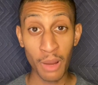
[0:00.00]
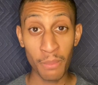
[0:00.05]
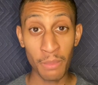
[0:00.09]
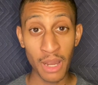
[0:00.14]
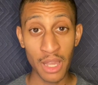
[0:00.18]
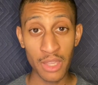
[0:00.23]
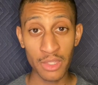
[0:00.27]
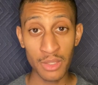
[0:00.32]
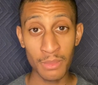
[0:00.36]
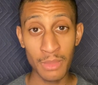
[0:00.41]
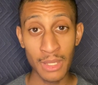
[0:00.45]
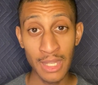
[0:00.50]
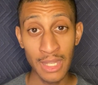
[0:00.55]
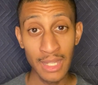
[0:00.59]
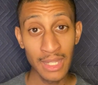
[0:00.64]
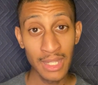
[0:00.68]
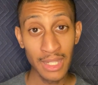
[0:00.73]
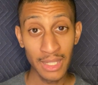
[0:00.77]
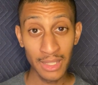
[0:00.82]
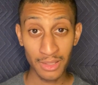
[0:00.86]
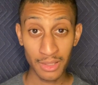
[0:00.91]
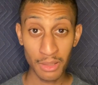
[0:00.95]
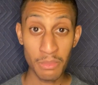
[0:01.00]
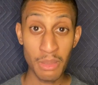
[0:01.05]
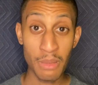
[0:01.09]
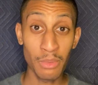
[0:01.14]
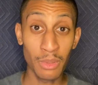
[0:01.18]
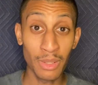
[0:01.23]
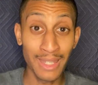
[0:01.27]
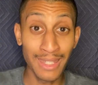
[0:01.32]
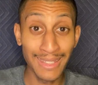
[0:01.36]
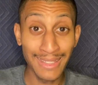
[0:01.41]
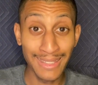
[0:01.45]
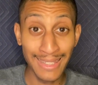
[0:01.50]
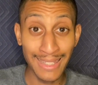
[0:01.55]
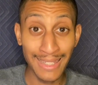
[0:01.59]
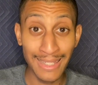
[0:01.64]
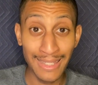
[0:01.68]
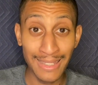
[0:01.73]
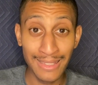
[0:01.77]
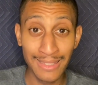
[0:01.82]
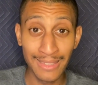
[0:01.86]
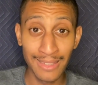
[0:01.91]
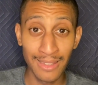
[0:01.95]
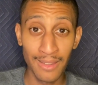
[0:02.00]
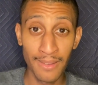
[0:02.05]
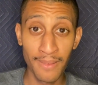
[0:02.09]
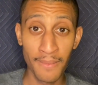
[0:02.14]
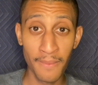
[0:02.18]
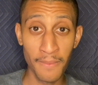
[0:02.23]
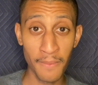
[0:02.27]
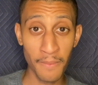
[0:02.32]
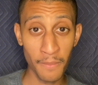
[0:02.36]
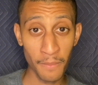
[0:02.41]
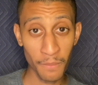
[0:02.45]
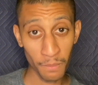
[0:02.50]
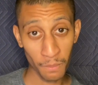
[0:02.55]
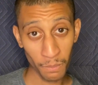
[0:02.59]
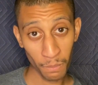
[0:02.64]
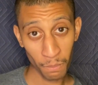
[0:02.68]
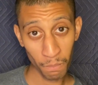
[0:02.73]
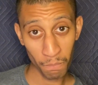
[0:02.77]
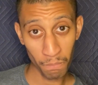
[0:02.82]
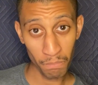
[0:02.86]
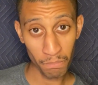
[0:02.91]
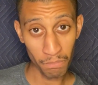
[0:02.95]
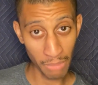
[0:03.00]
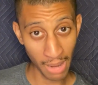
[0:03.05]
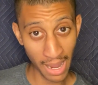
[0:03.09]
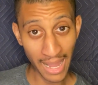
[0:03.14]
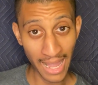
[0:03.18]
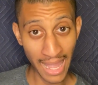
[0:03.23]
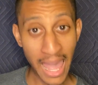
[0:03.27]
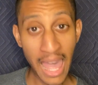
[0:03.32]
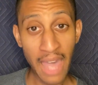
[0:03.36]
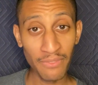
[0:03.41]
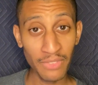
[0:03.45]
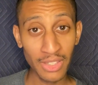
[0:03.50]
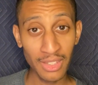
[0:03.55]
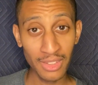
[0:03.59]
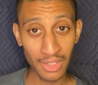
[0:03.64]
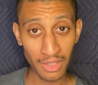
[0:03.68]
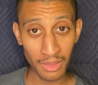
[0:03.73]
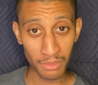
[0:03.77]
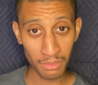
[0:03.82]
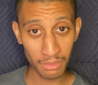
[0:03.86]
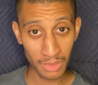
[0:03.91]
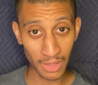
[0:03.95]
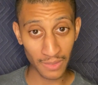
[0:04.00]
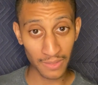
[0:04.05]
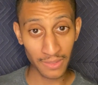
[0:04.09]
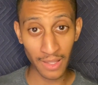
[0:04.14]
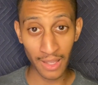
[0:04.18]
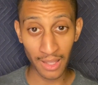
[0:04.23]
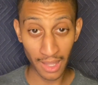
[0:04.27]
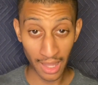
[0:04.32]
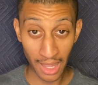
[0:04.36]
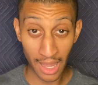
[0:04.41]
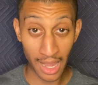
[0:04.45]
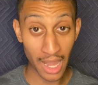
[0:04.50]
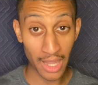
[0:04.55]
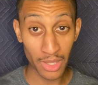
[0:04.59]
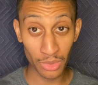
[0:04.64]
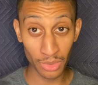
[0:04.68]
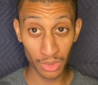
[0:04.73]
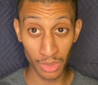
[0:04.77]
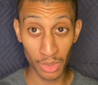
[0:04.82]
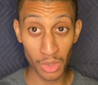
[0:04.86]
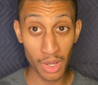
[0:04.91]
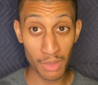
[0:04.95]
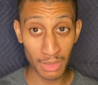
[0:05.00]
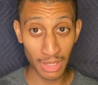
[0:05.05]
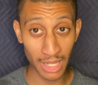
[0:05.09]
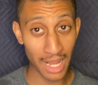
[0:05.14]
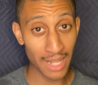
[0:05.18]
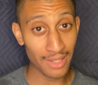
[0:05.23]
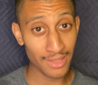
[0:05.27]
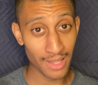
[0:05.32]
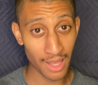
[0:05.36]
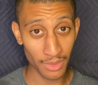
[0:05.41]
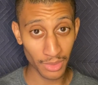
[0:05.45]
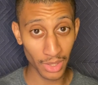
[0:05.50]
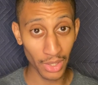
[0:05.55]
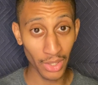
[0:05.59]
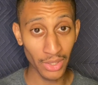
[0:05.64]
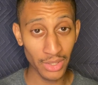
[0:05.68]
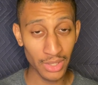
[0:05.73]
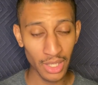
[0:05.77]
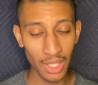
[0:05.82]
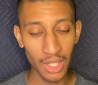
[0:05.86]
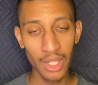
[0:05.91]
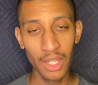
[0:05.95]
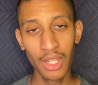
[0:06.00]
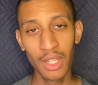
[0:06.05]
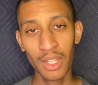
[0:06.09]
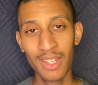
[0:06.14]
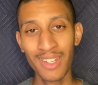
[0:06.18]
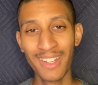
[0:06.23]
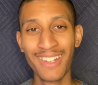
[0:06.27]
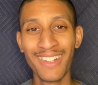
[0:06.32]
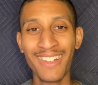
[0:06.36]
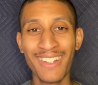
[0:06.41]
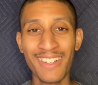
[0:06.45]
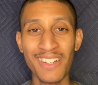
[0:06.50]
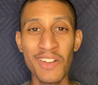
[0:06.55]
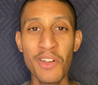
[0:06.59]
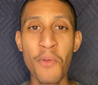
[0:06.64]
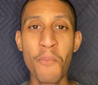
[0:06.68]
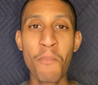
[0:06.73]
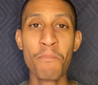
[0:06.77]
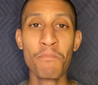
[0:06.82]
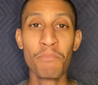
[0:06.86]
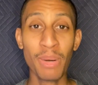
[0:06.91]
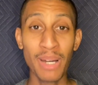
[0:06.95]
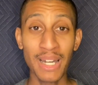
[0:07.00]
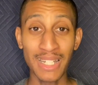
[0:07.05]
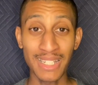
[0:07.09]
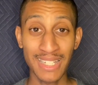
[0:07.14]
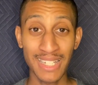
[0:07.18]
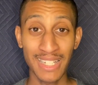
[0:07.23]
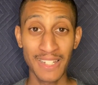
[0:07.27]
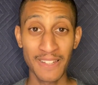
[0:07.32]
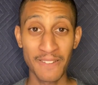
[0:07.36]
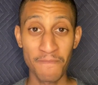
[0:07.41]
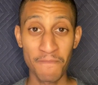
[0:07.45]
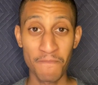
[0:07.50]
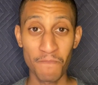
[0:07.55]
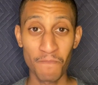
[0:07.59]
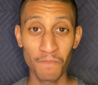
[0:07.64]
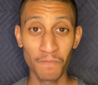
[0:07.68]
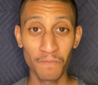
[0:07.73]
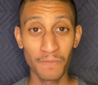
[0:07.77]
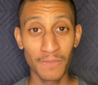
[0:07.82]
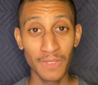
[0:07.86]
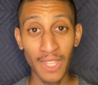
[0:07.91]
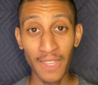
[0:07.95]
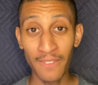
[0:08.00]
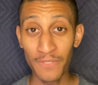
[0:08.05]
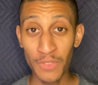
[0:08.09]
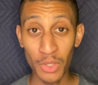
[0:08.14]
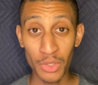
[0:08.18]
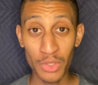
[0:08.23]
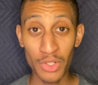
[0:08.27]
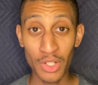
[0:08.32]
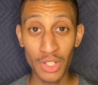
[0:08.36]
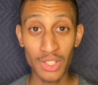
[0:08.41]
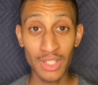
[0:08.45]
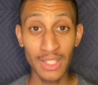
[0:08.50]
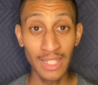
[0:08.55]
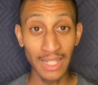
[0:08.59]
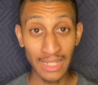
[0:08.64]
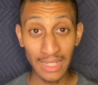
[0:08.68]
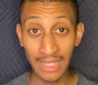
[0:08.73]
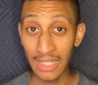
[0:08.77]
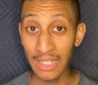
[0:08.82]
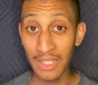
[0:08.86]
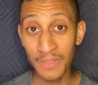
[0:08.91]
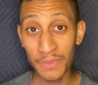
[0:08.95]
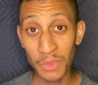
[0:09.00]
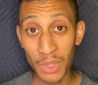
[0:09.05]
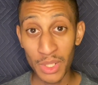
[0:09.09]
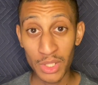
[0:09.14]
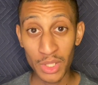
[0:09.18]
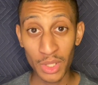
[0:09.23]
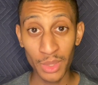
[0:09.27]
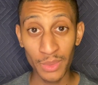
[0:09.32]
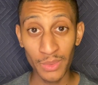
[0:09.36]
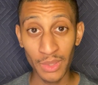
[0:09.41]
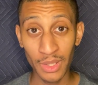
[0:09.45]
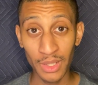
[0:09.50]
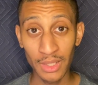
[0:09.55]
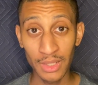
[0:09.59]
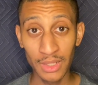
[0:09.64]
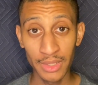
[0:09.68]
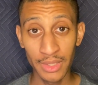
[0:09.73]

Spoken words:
by them. Some people get gigs by having them, just saying, hey, I use a Neumann, I sound good. But if you're just getting into voiceover,